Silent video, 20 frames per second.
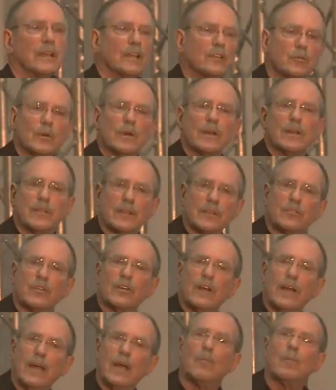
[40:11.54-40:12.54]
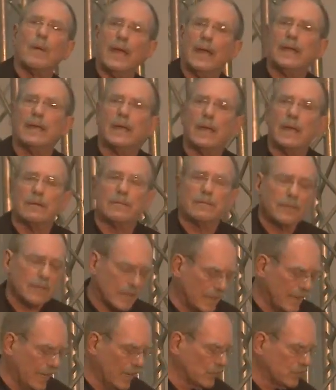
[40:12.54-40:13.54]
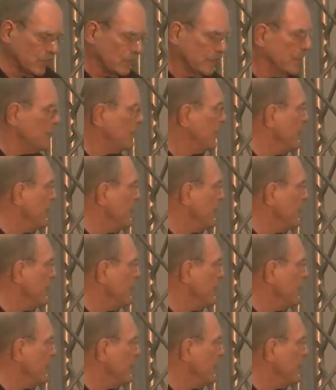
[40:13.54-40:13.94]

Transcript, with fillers: that's one of the things. They're going to help elderly